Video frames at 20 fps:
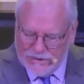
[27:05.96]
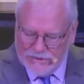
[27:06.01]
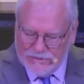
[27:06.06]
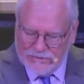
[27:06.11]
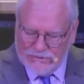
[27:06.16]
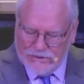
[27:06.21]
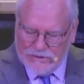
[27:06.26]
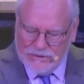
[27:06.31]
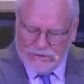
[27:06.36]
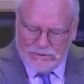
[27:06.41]

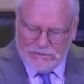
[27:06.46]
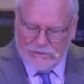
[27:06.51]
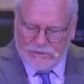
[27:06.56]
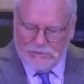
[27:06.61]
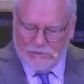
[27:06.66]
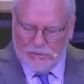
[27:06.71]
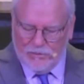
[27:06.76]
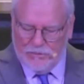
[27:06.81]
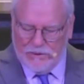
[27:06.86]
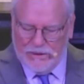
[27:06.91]
thing it will
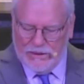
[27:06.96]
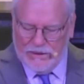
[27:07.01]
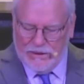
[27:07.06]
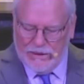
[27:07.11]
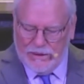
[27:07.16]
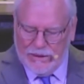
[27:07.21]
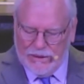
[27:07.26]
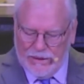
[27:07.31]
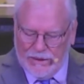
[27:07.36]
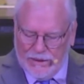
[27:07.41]
be.
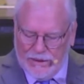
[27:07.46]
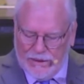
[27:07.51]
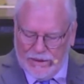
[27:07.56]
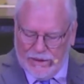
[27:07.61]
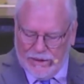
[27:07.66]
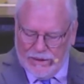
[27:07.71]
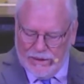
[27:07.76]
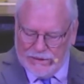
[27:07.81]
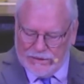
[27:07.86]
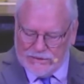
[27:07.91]

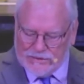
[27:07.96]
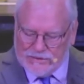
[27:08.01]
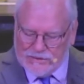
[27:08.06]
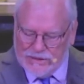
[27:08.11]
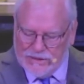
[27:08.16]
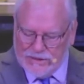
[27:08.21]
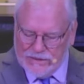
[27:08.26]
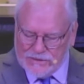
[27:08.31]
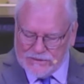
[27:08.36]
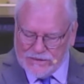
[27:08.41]
And it
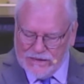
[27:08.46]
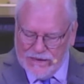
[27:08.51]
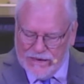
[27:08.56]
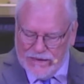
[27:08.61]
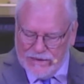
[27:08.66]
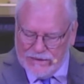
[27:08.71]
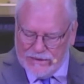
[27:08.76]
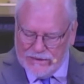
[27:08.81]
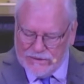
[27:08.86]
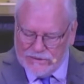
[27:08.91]
says, and
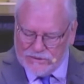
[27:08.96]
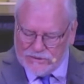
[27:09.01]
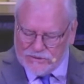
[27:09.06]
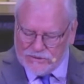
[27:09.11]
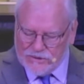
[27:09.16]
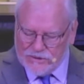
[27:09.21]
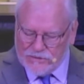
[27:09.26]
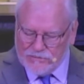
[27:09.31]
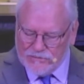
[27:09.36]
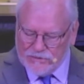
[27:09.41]
his
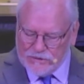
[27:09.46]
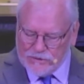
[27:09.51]
servants